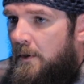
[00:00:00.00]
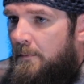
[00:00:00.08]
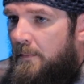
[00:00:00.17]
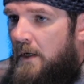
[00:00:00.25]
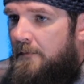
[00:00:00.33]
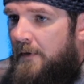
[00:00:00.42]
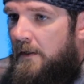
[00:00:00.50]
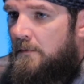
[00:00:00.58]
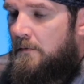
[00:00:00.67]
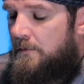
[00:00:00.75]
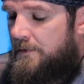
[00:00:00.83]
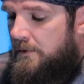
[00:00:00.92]
modifying the
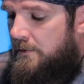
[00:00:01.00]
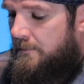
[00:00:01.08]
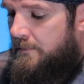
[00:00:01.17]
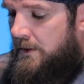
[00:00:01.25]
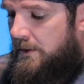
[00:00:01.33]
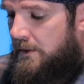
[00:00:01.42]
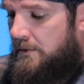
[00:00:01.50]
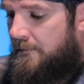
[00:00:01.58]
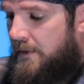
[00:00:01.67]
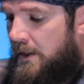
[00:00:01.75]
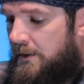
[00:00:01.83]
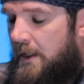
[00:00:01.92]
rules a little bit that you've
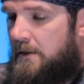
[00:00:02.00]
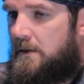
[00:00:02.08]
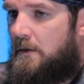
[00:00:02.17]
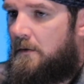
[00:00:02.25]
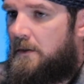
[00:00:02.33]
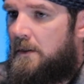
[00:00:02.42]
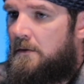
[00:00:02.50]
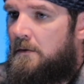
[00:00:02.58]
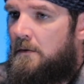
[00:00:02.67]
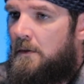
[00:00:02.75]
got that token